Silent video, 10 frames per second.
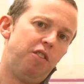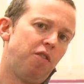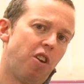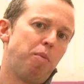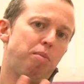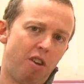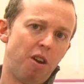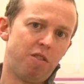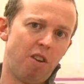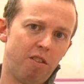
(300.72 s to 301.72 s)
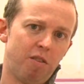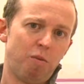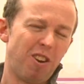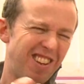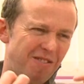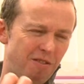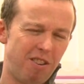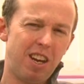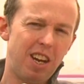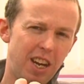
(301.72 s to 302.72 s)
if you've got a proton, one of these
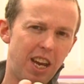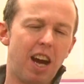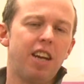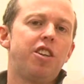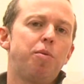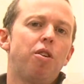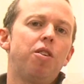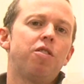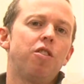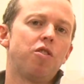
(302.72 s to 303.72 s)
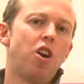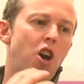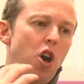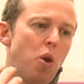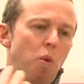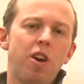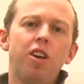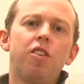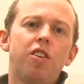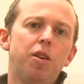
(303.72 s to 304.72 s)
really high energy protons, what
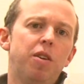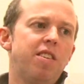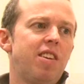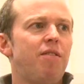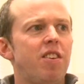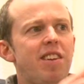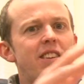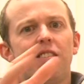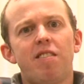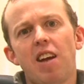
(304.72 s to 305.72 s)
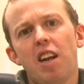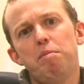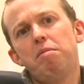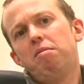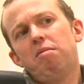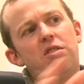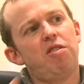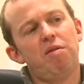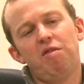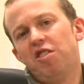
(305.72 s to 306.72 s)
it'll do is, if there's interstellar
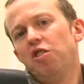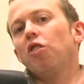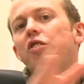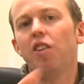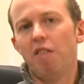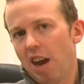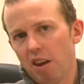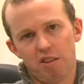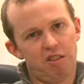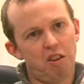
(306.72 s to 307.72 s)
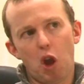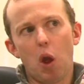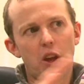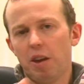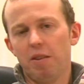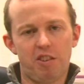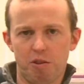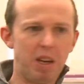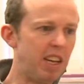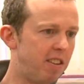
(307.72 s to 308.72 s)
sort of dust around, there's, you know,
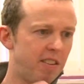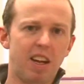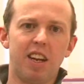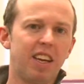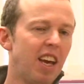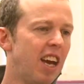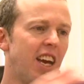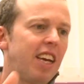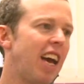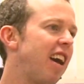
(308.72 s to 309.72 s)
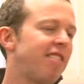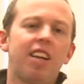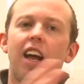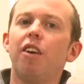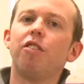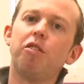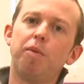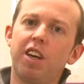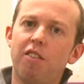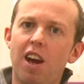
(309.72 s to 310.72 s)
some interstellar gas cloud or
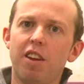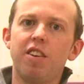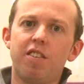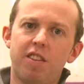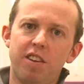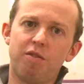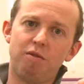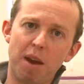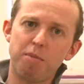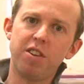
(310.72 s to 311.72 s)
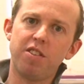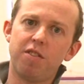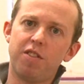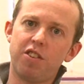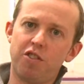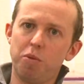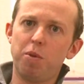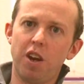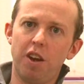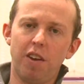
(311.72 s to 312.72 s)
something around this remnant of this
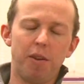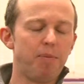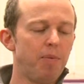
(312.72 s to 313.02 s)
supernova,